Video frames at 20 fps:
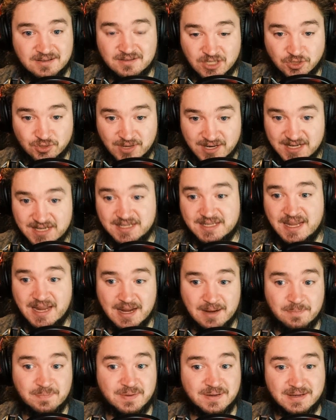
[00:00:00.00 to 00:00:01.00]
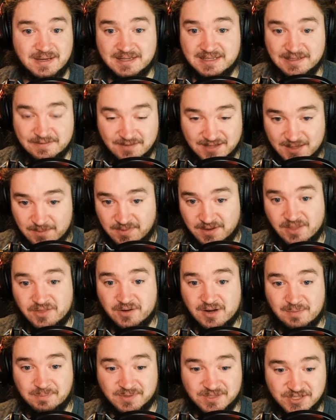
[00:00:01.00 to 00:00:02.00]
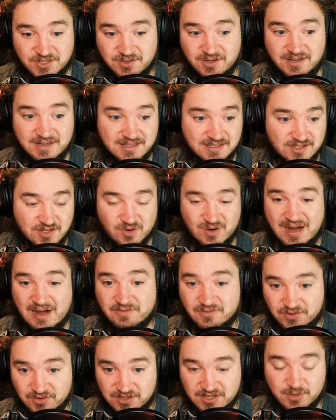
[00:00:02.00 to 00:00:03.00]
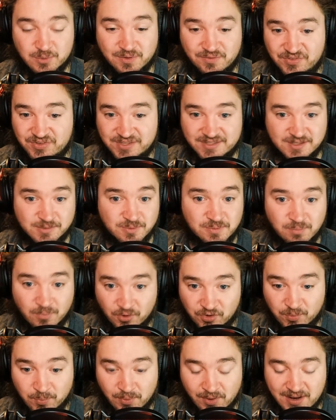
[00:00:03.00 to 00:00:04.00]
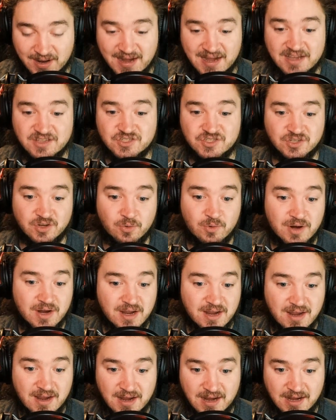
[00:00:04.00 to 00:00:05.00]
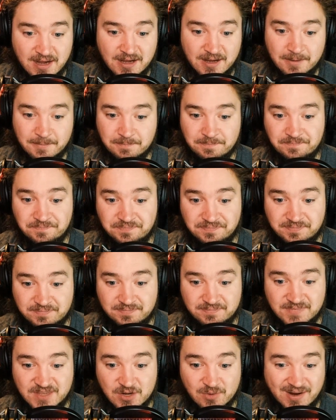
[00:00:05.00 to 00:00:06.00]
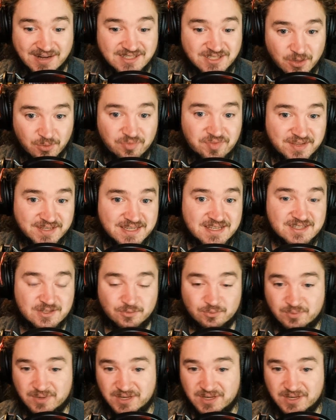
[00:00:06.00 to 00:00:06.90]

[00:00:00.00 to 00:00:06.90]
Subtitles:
to training camp and giving them another opportunity year after year. We've seen this with multiple guys. So, I don't think he's a